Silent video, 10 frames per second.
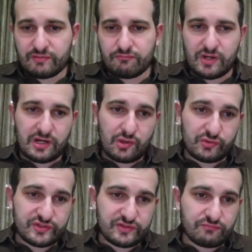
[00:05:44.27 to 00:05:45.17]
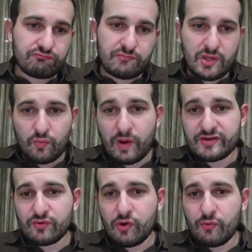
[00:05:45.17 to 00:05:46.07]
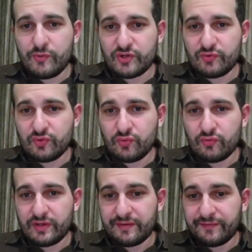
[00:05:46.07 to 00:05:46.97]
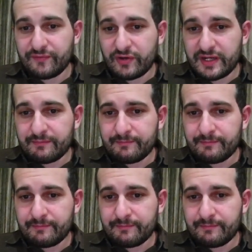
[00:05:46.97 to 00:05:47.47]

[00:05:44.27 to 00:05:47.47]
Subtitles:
allows white to go bishop to e3.